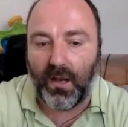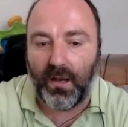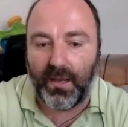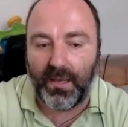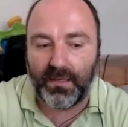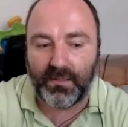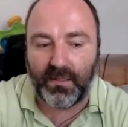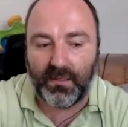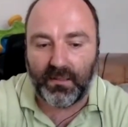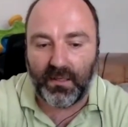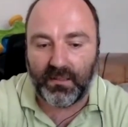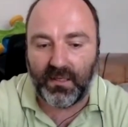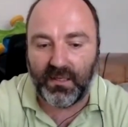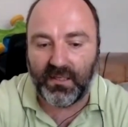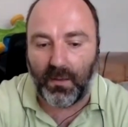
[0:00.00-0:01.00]
as
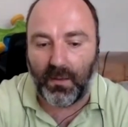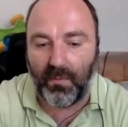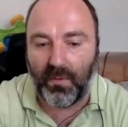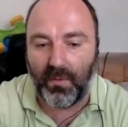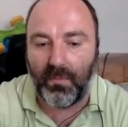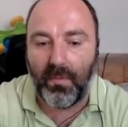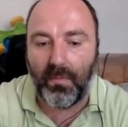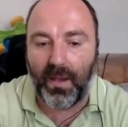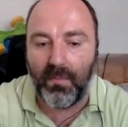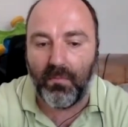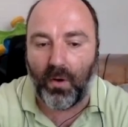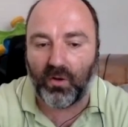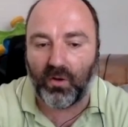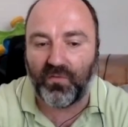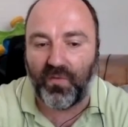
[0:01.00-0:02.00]
a supplement by
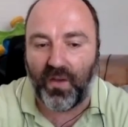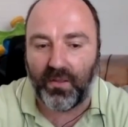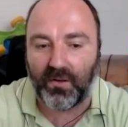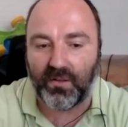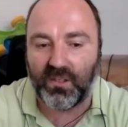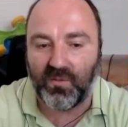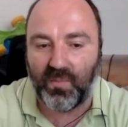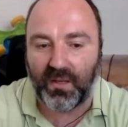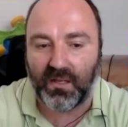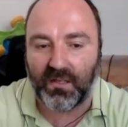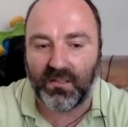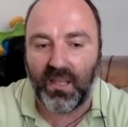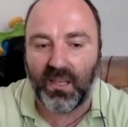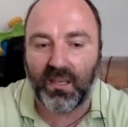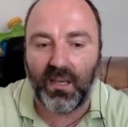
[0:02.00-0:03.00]
most vendors, is
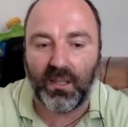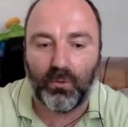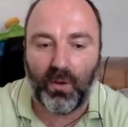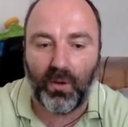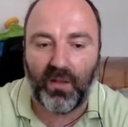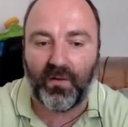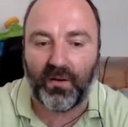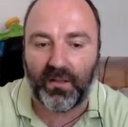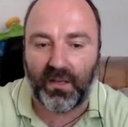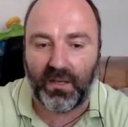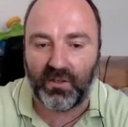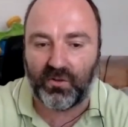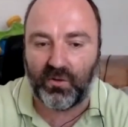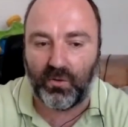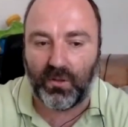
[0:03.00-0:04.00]
because they get to
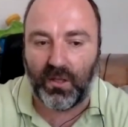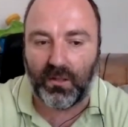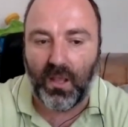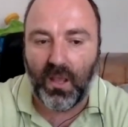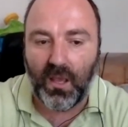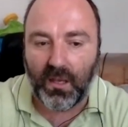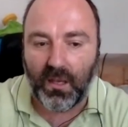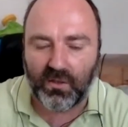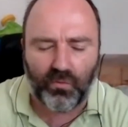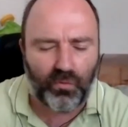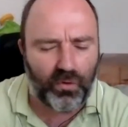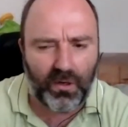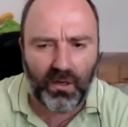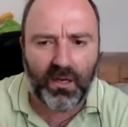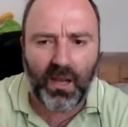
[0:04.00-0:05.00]
advertise to you that it's
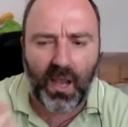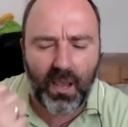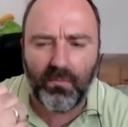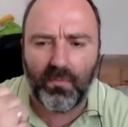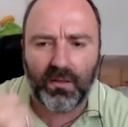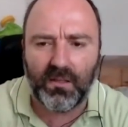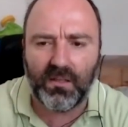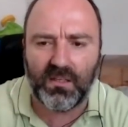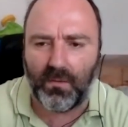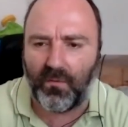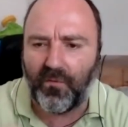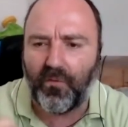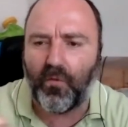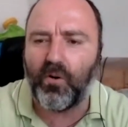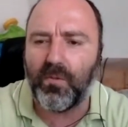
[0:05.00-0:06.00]
really high in magnesium.
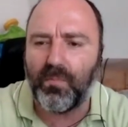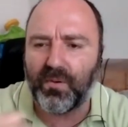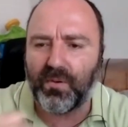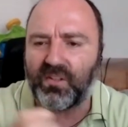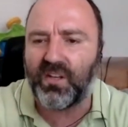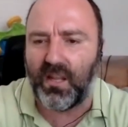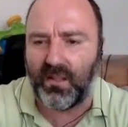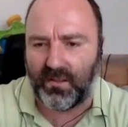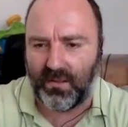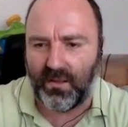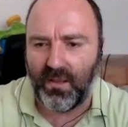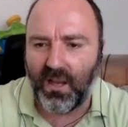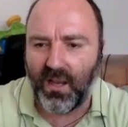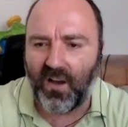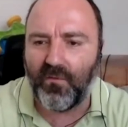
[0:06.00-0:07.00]
40%
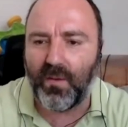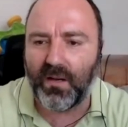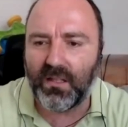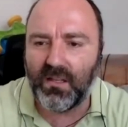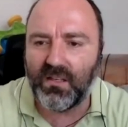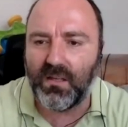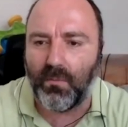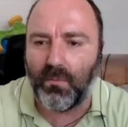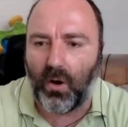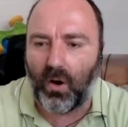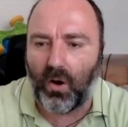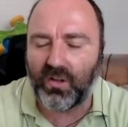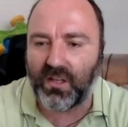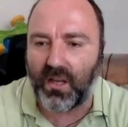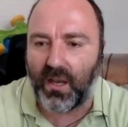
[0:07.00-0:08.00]
of magnesium
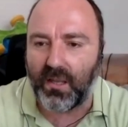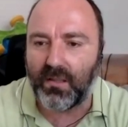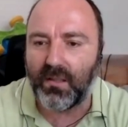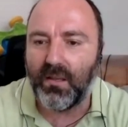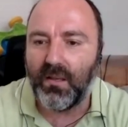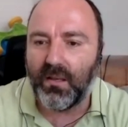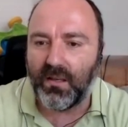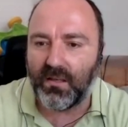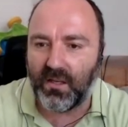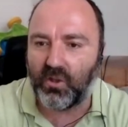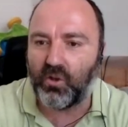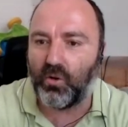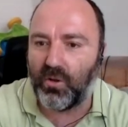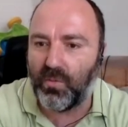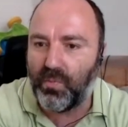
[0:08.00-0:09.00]
oxide is
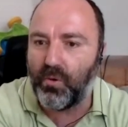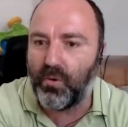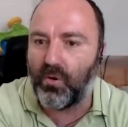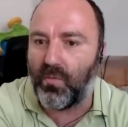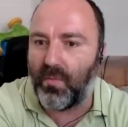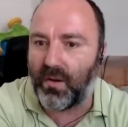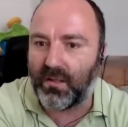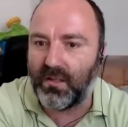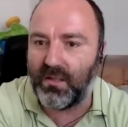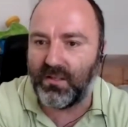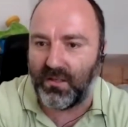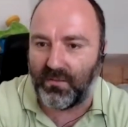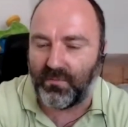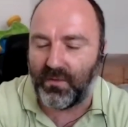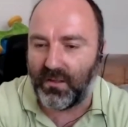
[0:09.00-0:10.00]
actually pure
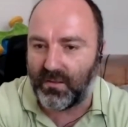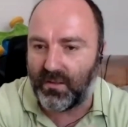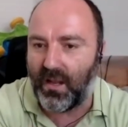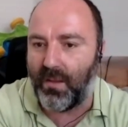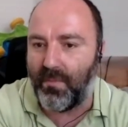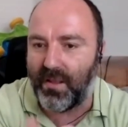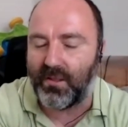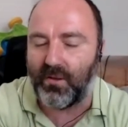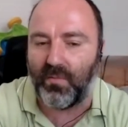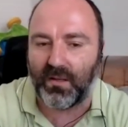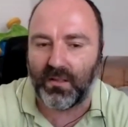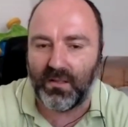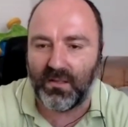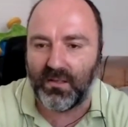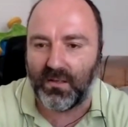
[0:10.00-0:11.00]
magnesium, elemental
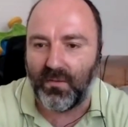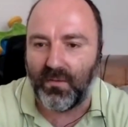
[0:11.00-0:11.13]
magnesium.